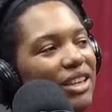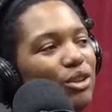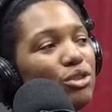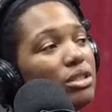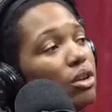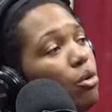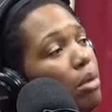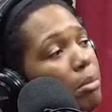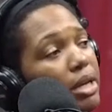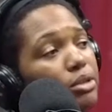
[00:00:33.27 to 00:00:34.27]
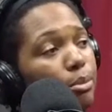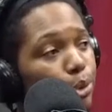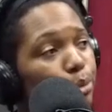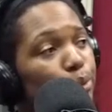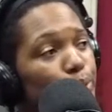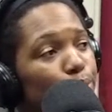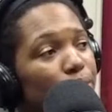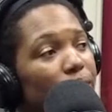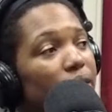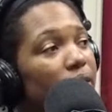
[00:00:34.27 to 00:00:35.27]
You know, she's like, oh, mama has a boo-boo
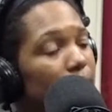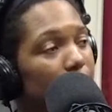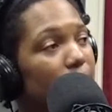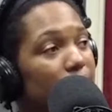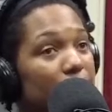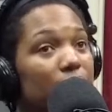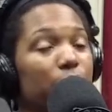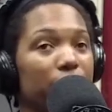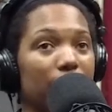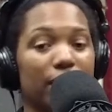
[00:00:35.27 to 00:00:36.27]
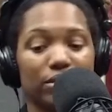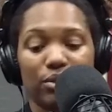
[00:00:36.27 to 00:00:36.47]
and that's it. But yeah,